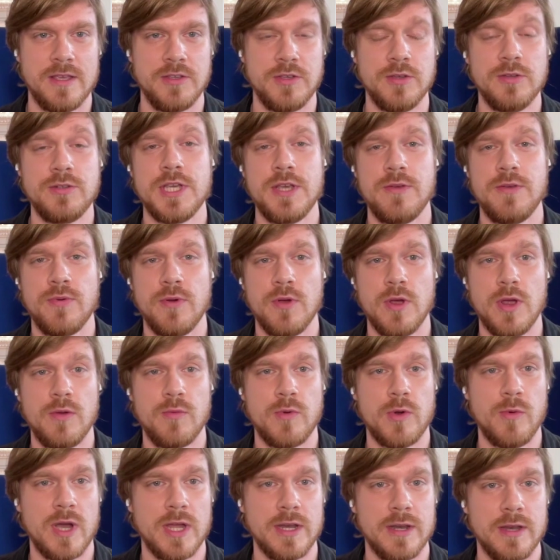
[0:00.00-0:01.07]
Good day for
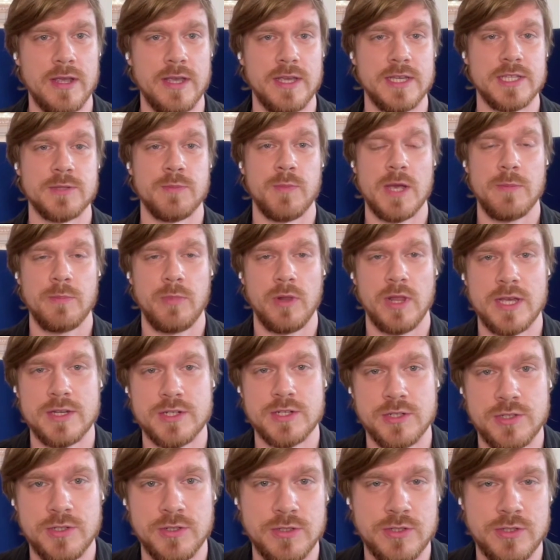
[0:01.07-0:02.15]
everyone. It's my
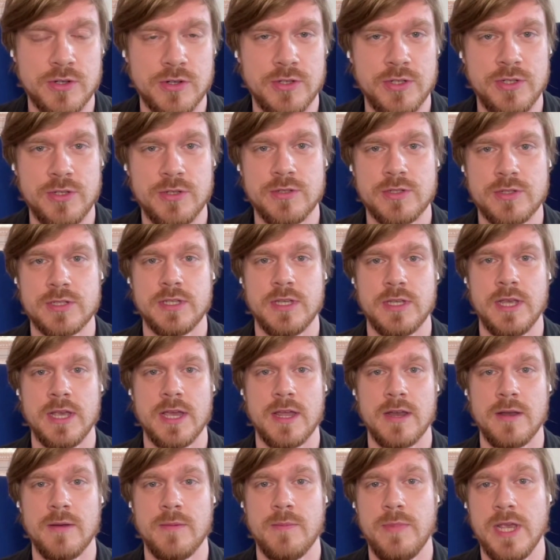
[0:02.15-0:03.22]
pleasure to introduce
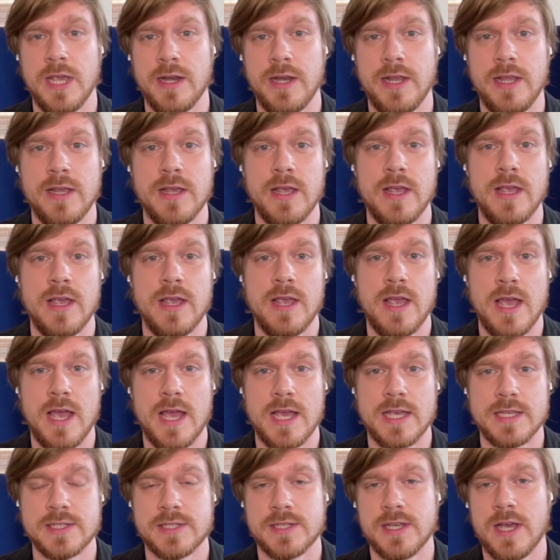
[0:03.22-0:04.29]
Ian Binnie
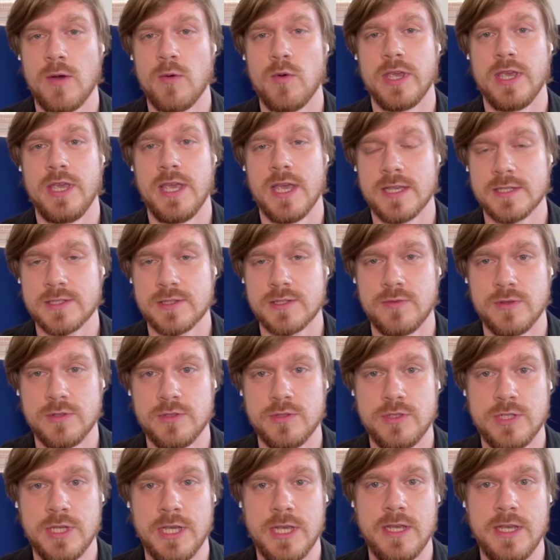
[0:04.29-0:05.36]
as our guest for
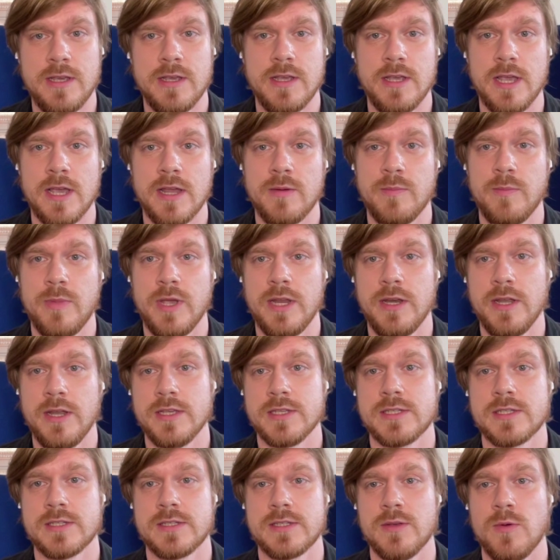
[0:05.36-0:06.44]
today. Ian Binnie
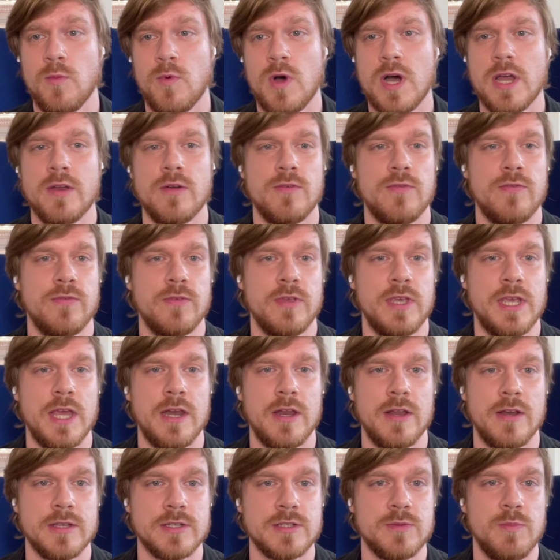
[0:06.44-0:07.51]
is one of
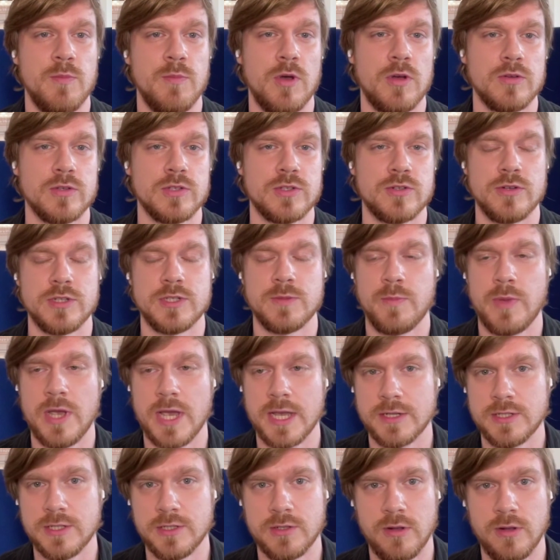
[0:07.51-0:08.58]
Canada's most
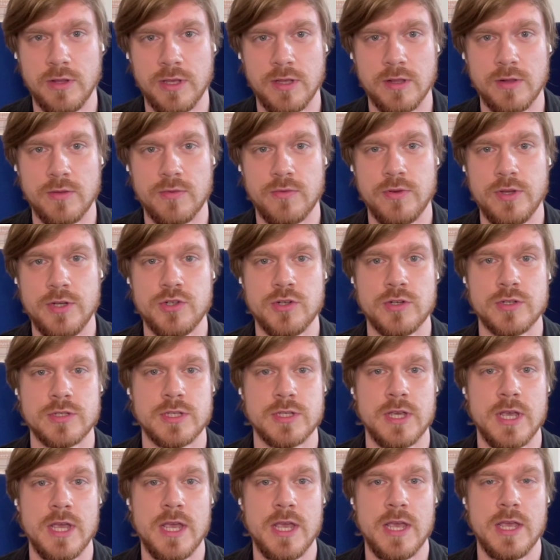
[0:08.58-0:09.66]
respected legal
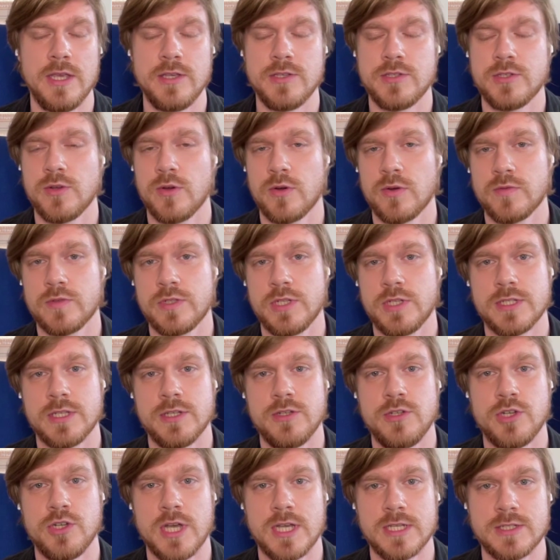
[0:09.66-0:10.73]
figures. He served as
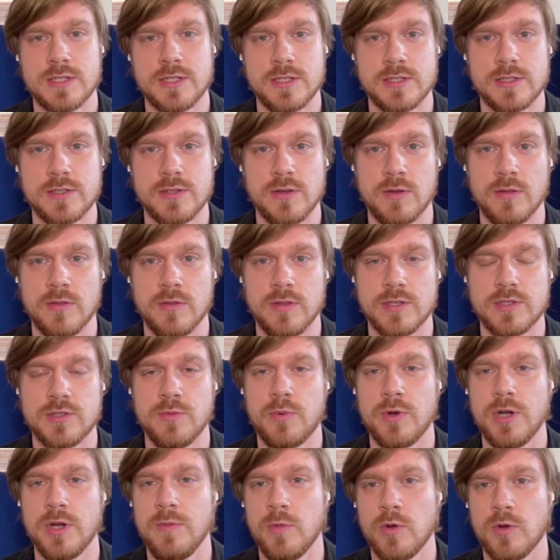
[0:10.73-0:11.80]
a justice on the
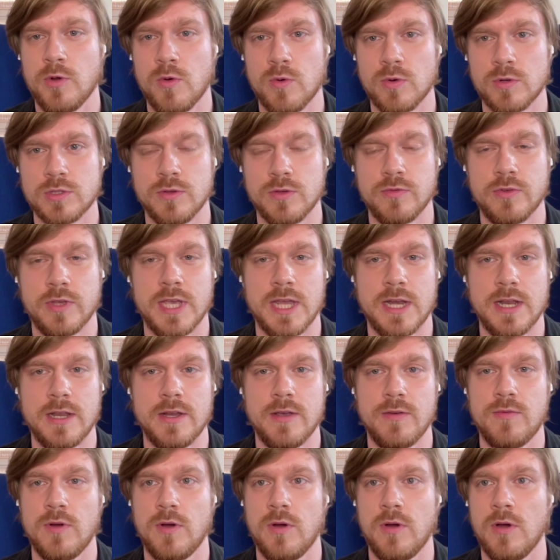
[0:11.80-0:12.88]
Supreme Court of
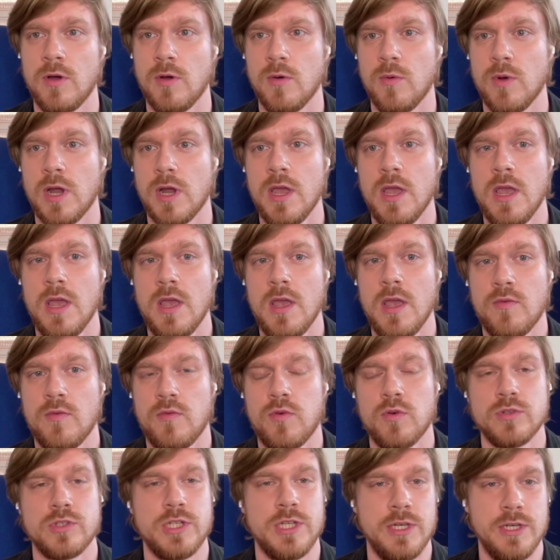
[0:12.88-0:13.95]
Canada for over
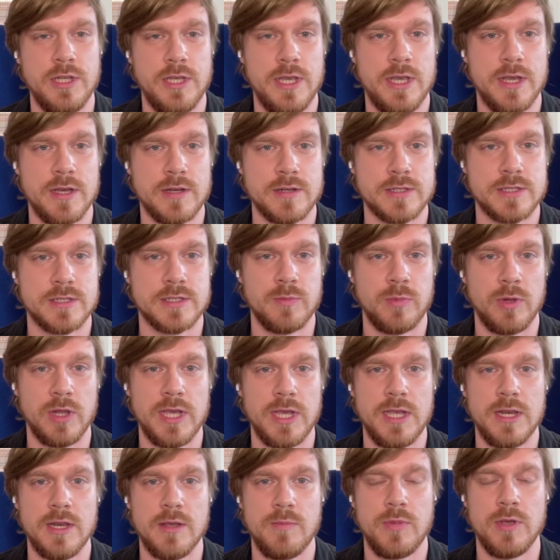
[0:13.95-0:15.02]
14 years,
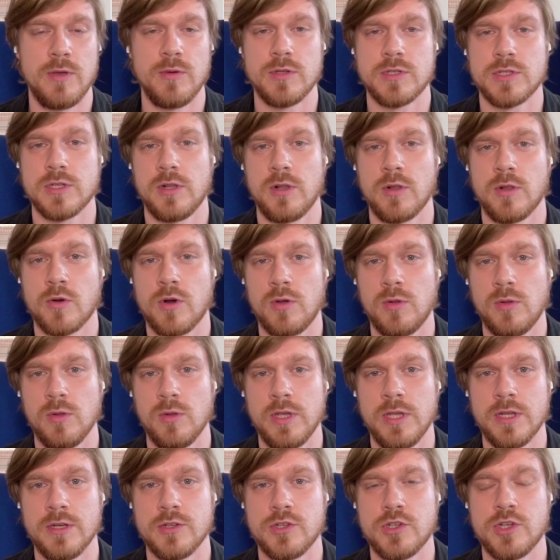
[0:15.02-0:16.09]
playing a pivotal role
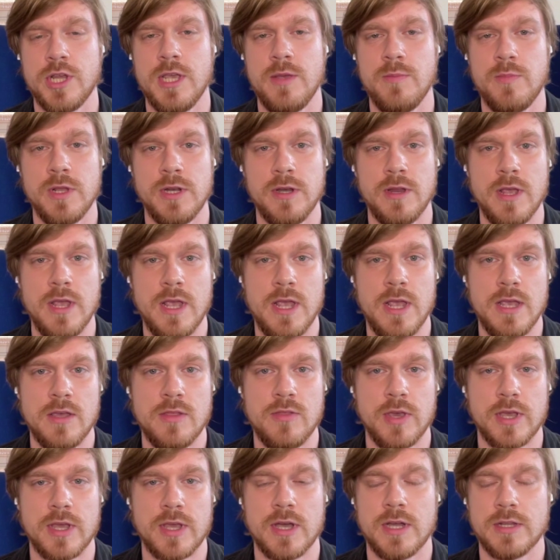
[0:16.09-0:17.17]
in shaping
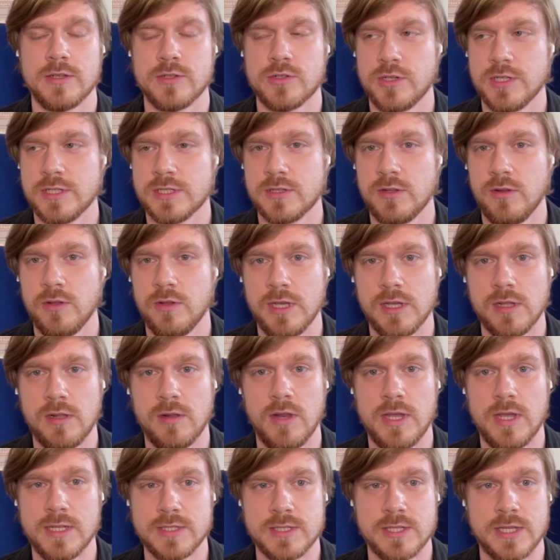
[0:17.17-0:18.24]
the country's
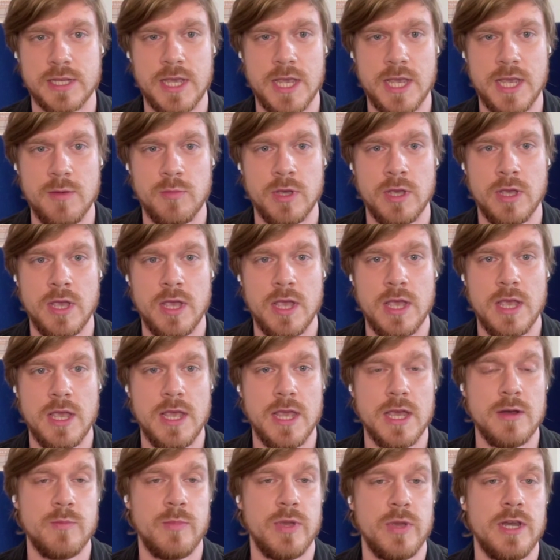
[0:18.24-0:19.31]
legal landscape.
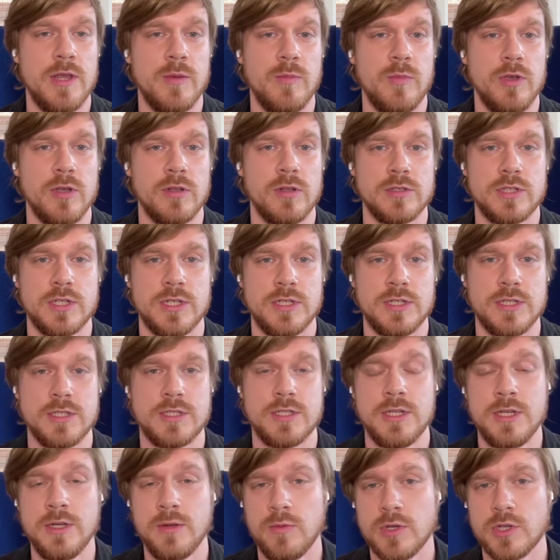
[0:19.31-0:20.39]
Ian Binnie built a
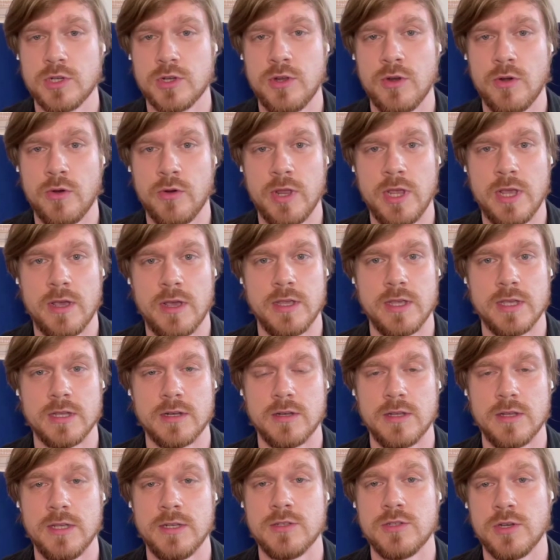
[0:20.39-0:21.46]
distinguished career
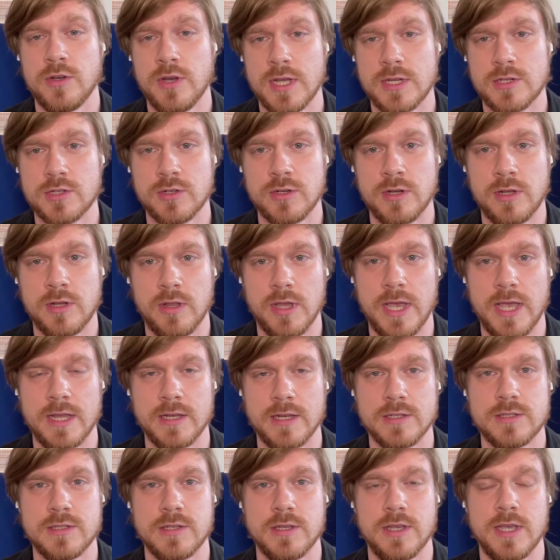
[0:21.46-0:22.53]
in international
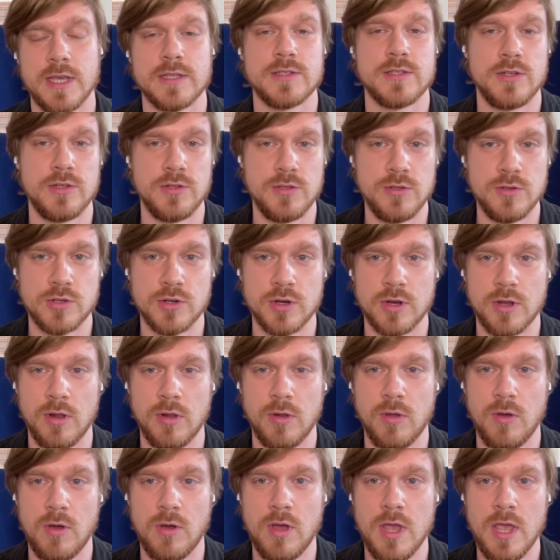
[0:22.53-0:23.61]
and
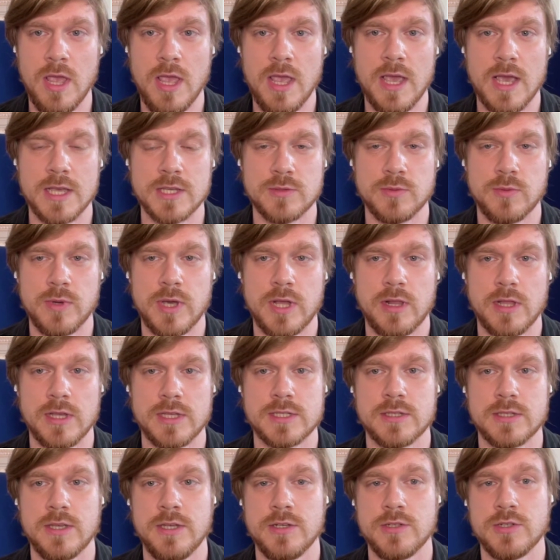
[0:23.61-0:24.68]
constitutional law, as well
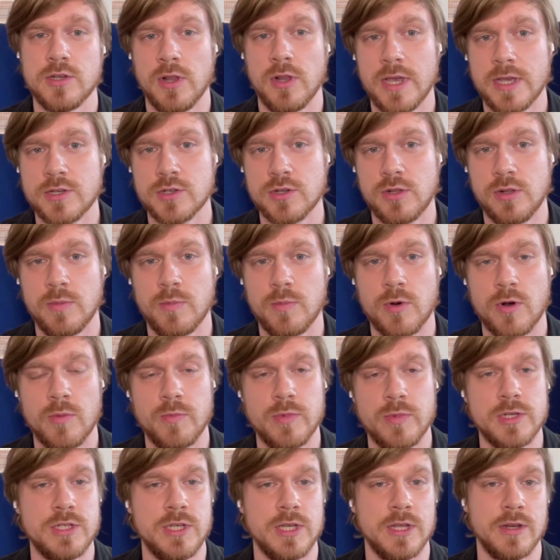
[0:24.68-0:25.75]
as intellectual
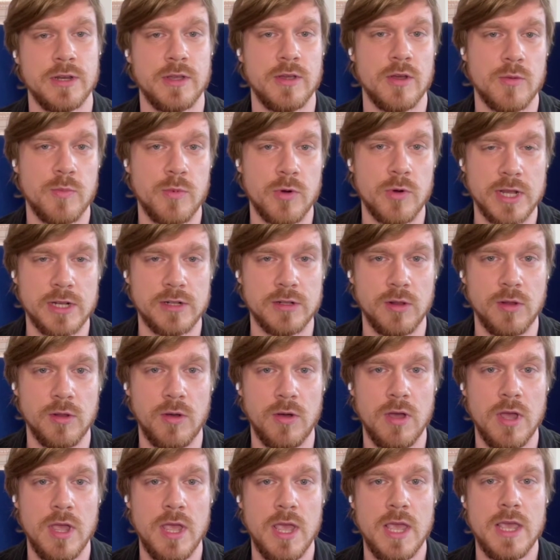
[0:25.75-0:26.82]
property and corporate
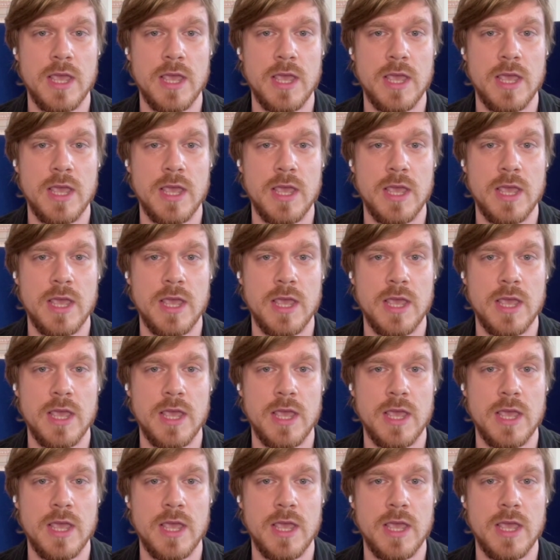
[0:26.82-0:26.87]
law.